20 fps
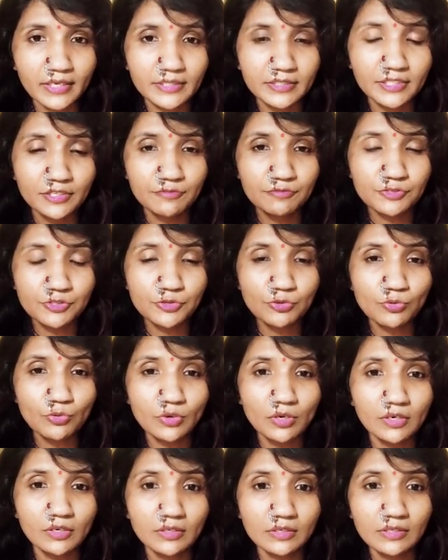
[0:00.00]
It gives
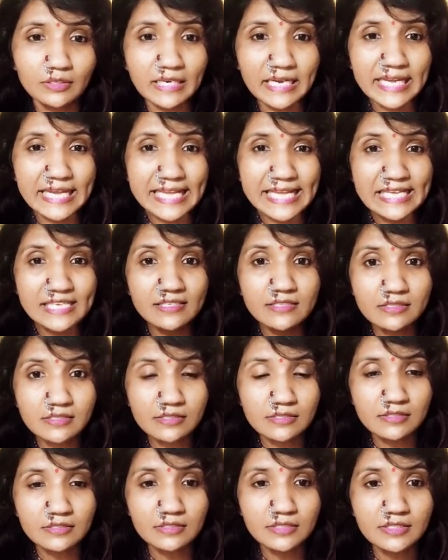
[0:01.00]
you a
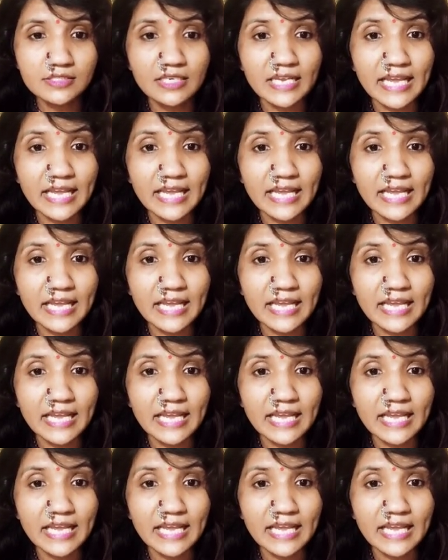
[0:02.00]
instant